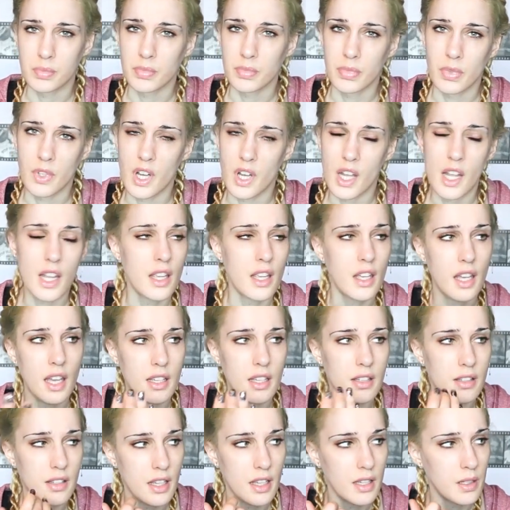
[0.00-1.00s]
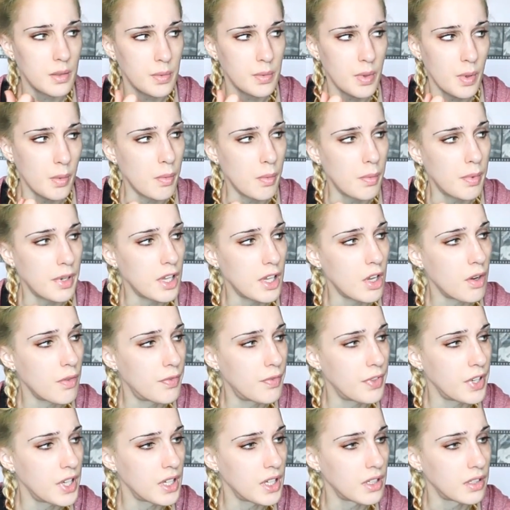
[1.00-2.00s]
But I guess that's probably
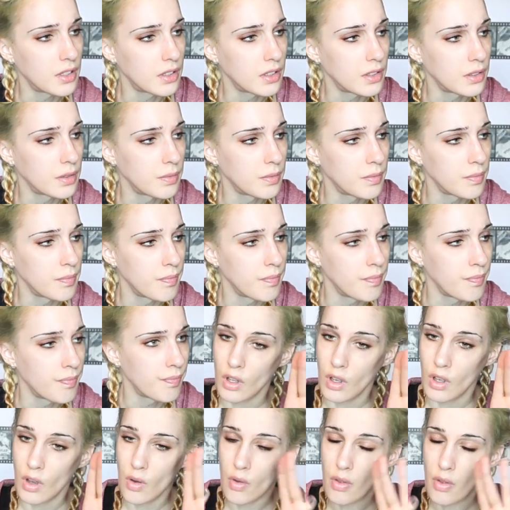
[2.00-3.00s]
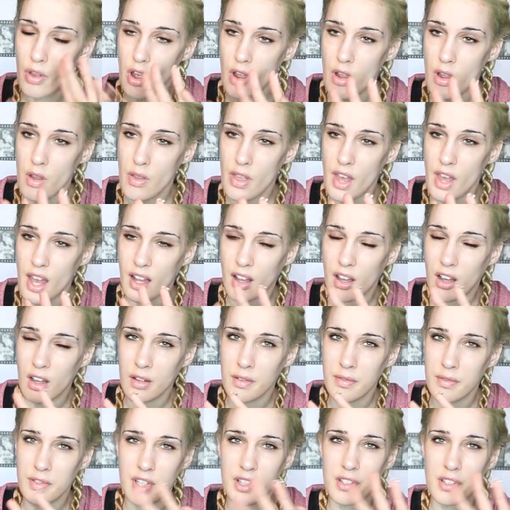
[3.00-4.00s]
obvious. Although that
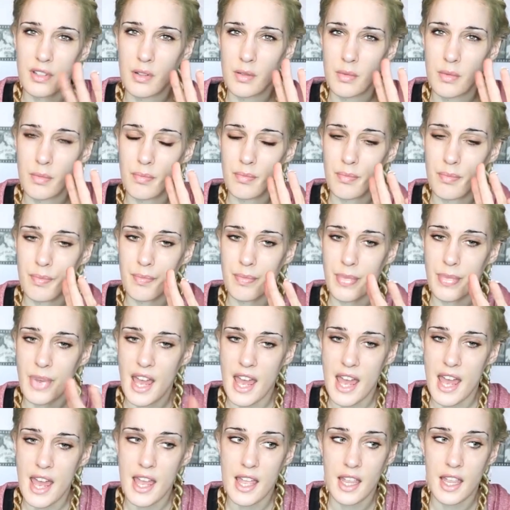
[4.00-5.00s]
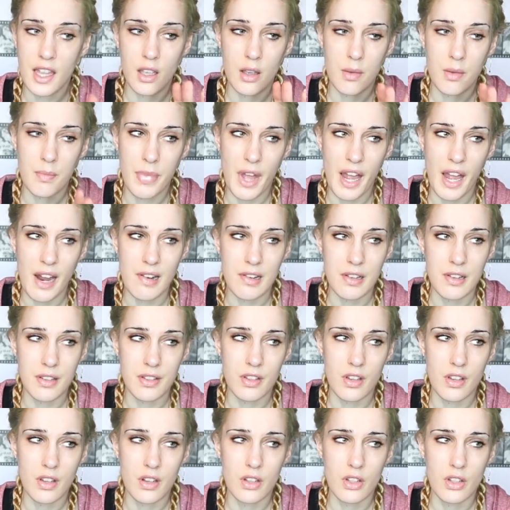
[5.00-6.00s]
kind of doesn't pair in
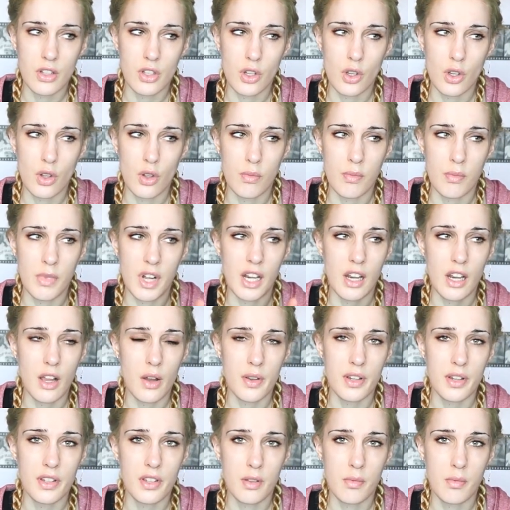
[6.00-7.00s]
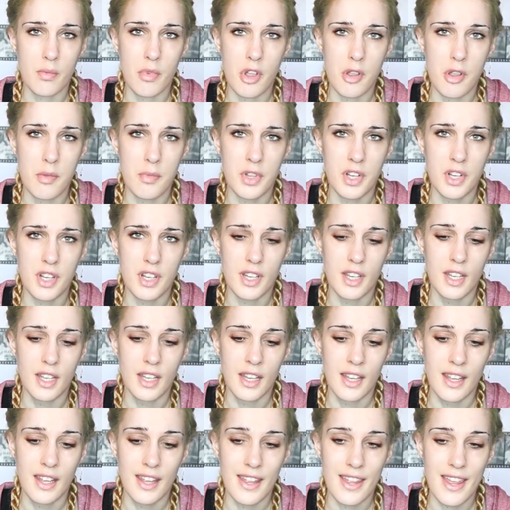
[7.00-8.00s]
comparison to my lowest moment
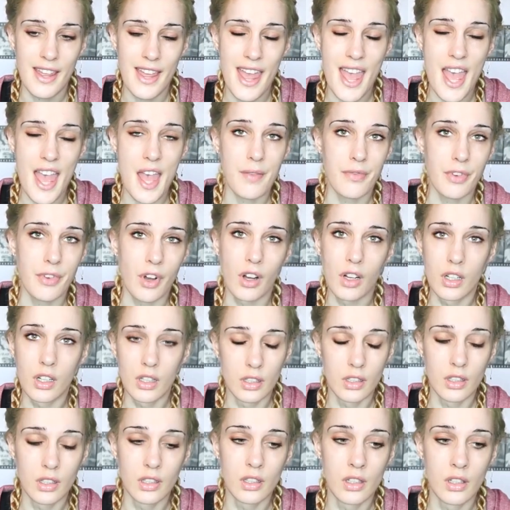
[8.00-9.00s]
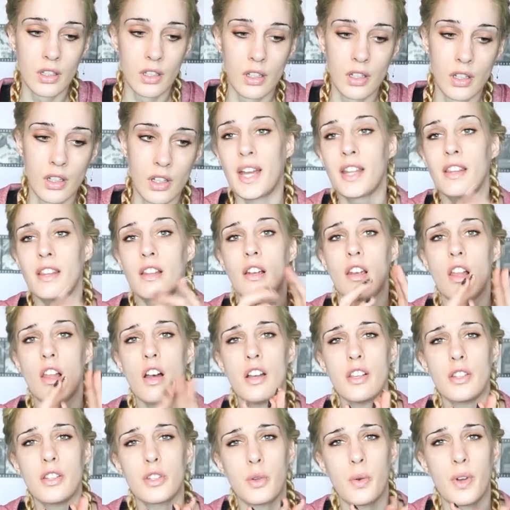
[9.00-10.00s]
ever. And the
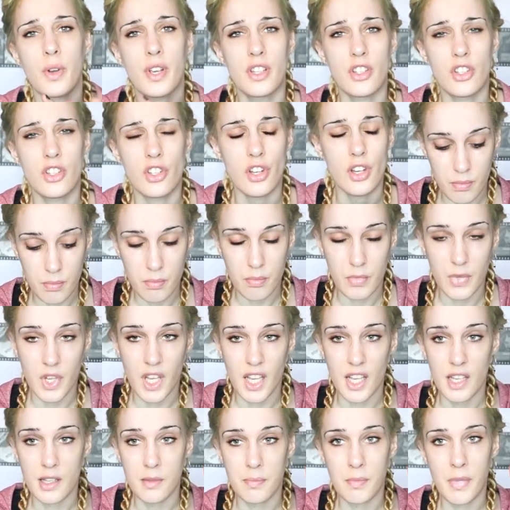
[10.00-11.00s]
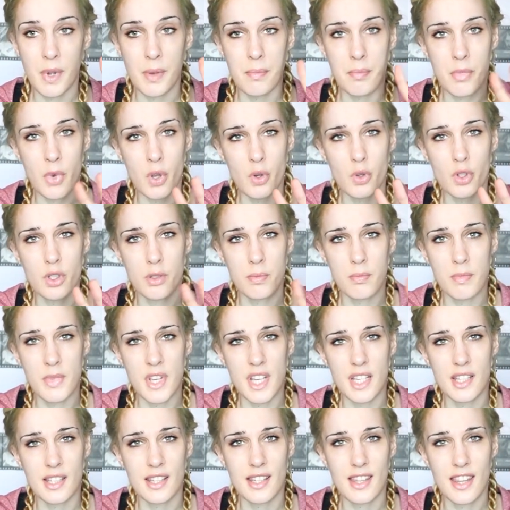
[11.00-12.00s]
last question is my most
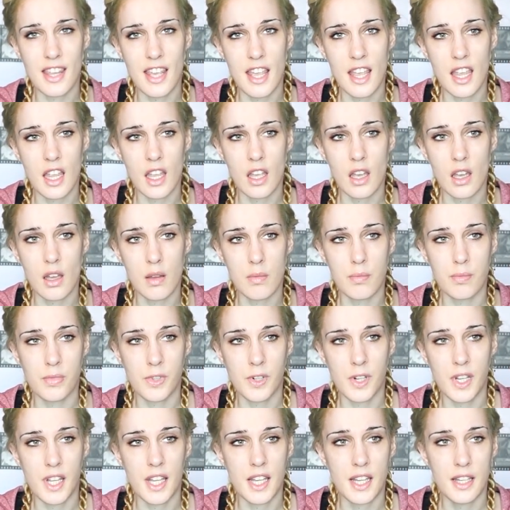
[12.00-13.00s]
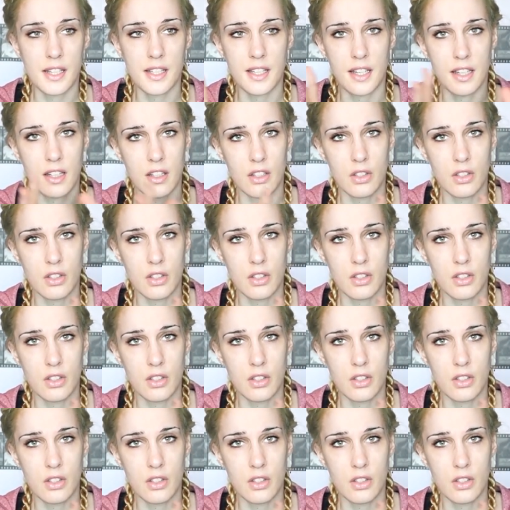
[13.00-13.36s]
missed thing pre-eating